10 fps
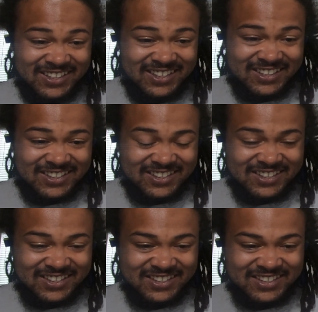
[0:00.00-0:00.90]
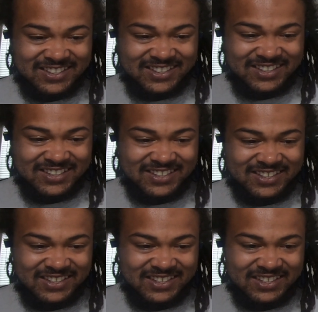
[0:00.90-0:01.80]

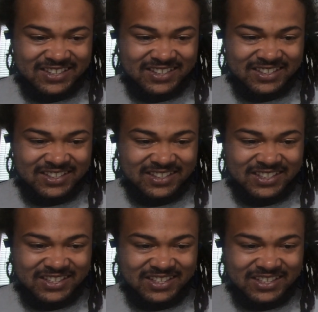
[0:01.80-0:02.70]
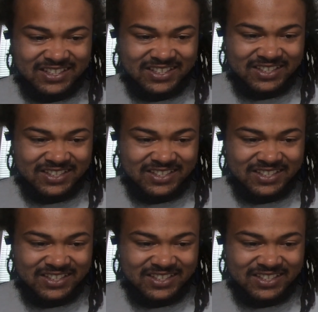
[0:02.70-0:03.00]
(silent)